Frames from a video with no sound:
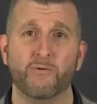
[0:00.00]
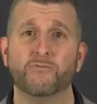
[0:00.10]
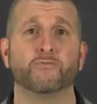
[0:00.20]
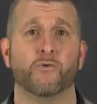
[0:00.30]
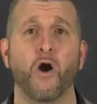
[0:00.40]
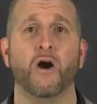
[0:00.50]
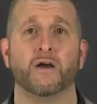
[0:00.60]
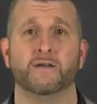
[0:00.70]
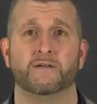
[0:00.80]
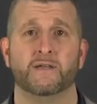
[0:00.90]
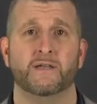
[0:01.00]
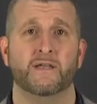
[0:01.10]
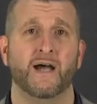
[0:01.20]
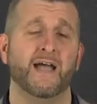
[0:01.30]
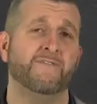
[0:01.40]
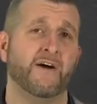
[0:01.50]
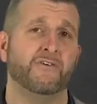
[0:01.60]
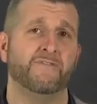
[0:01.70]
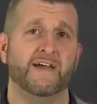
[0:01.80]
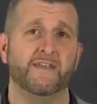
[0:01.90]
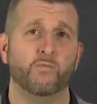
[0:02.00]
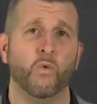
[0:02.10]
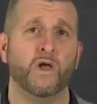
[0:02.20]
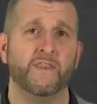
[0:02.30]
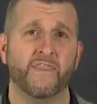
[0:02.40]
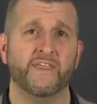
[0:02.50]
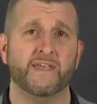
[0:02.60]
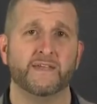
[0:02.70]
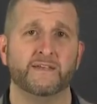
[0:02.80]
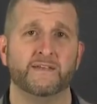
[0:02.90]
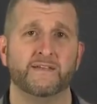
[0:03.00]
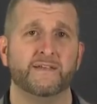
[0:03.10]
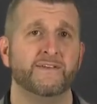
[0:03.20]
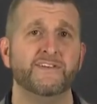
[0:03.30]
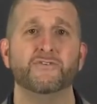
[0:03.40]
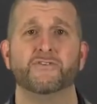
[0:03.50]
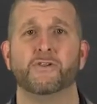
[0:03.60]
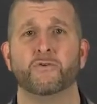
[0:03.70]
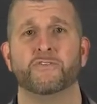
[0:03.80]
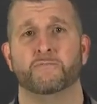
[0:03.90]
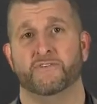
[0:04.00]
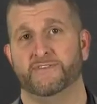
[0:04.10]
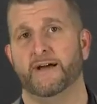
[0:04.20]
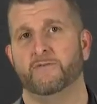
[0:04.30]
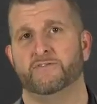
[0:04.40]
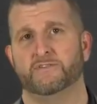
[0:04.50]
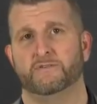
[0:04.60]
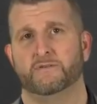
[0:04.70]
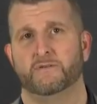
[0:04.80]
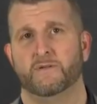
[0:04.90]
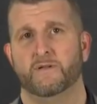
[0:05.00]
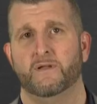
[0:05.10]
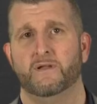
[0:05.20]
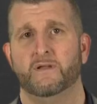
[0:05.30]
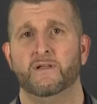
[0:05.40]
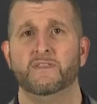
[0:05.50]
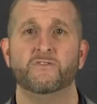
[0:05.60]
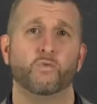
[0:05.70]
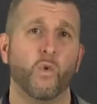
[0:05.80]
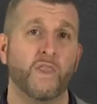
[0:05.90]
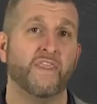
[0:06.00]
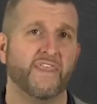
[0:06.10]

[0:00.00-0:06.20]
that was wrong. I found if I did one thing, deals closed themselves. This one